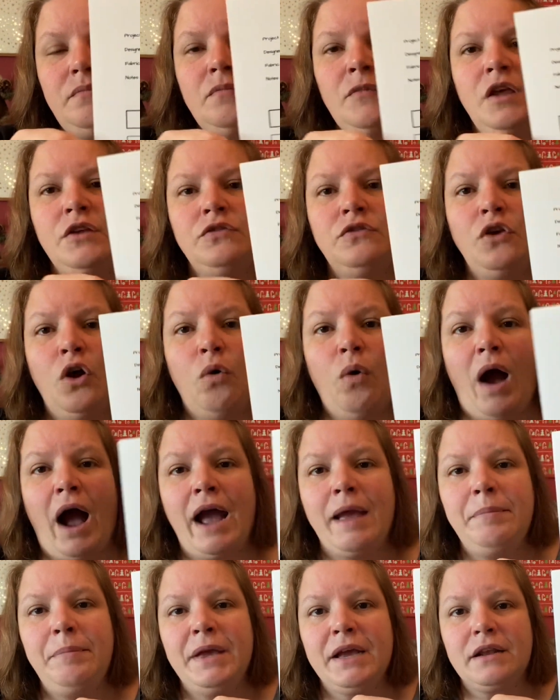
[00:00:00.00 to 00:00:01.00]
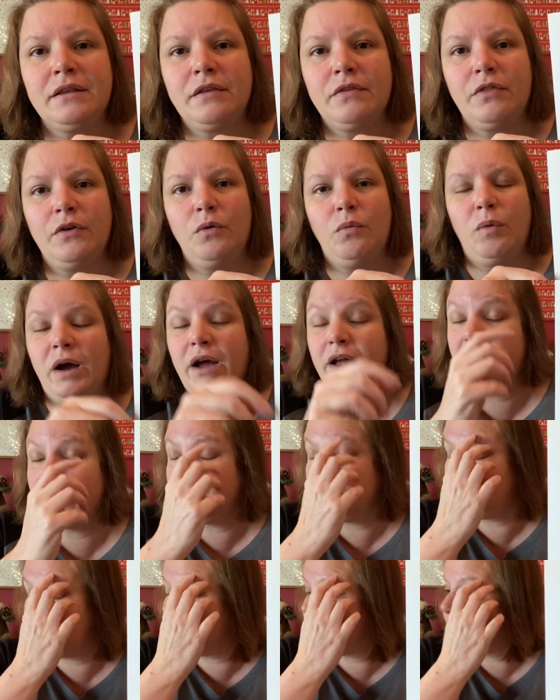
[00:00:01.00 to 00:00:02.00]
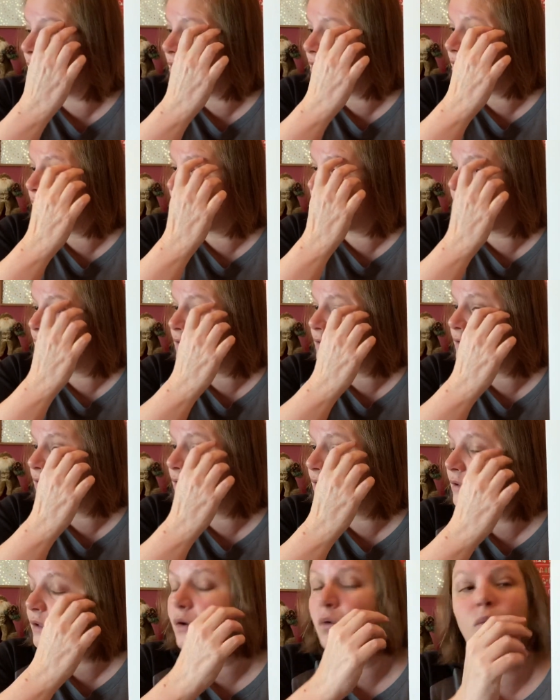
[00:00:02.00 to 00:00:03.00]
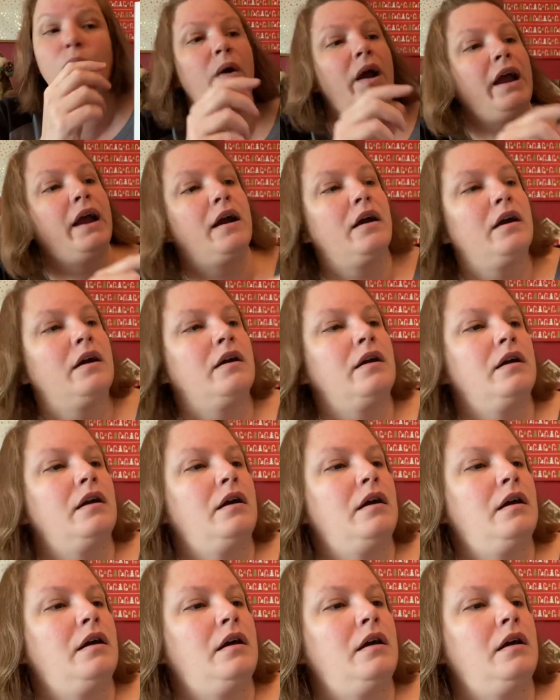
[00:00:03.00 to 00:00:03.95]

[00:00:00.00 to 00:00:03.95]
So I picked the ones where